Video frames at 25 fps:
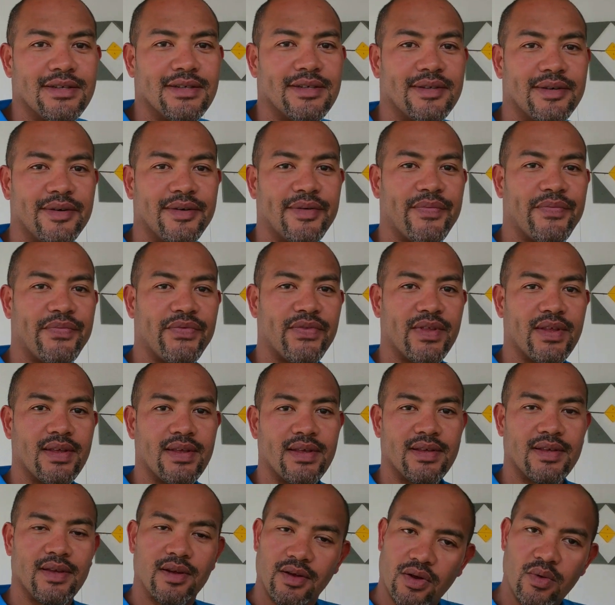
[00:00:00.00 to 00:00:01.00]
you know.
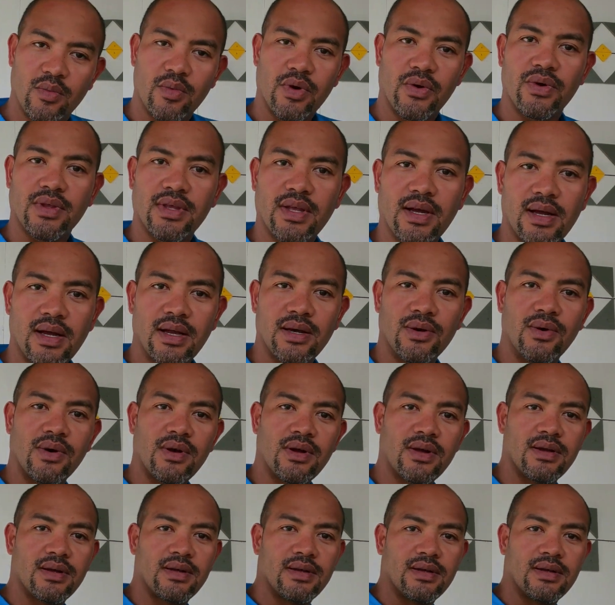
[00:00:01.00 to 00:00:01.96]
So come up and take a look.